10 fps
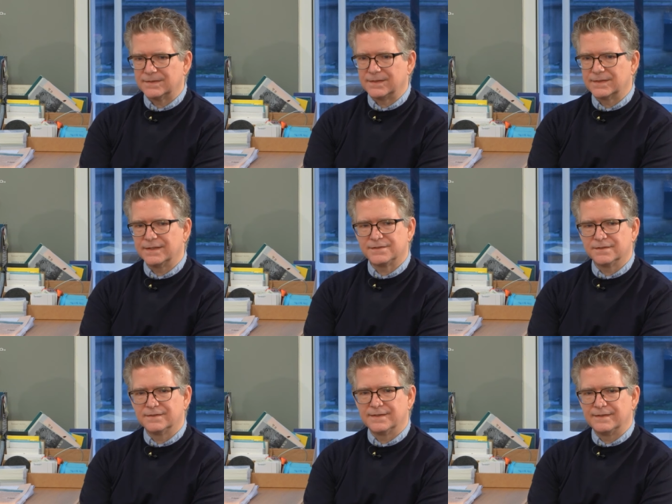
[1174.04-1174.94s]
I think that's
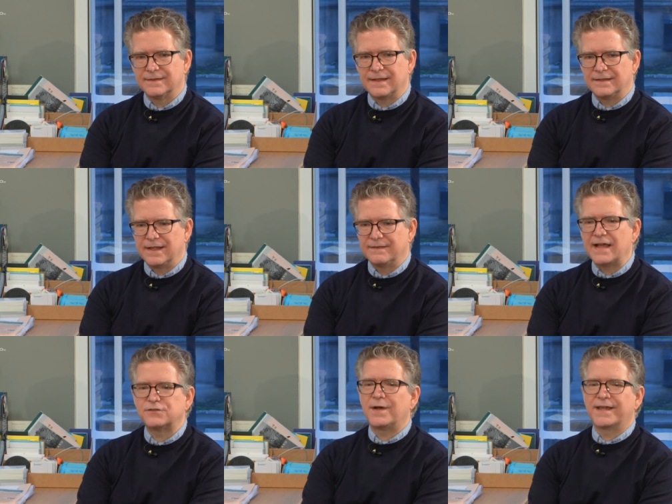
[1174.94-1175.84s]
and
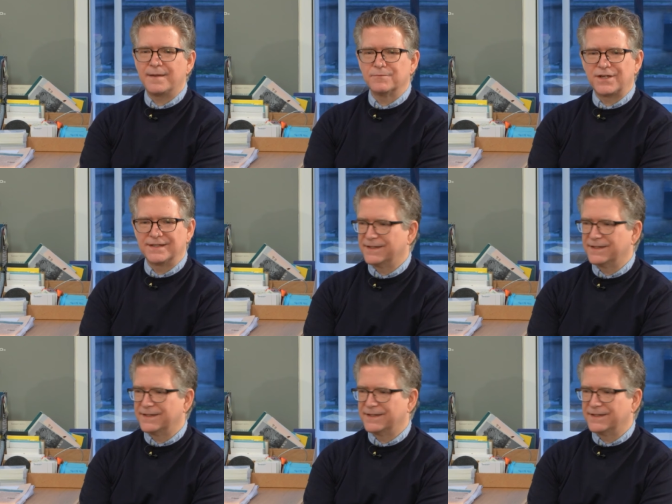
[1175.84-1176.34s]
that's why Cambridge